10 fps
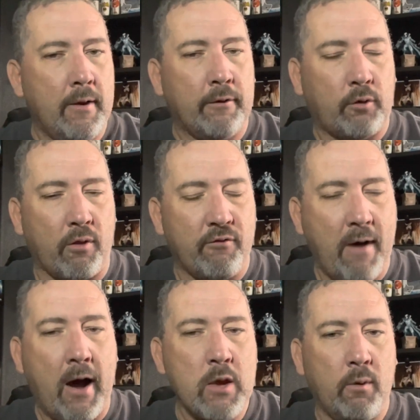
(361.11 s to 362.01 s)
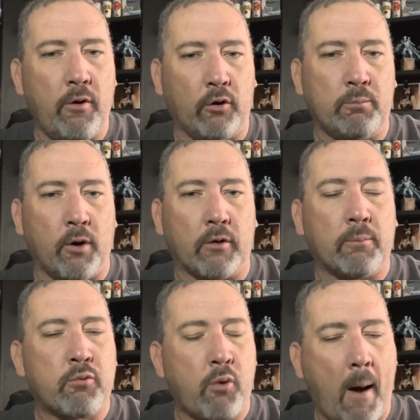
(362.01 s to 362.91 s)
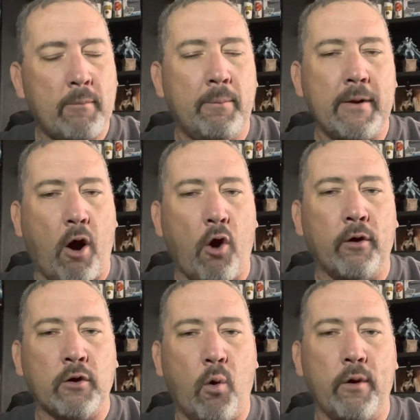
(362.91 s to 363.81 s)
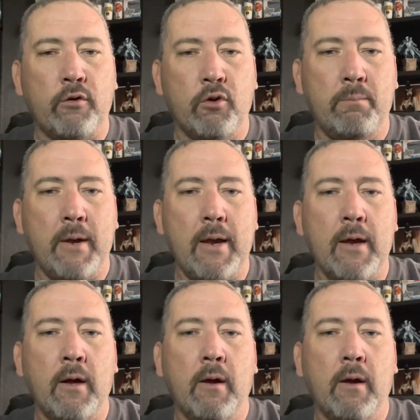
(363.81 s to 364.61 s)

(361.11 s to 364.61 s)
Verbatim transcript: So the value of those books probably aren't going to be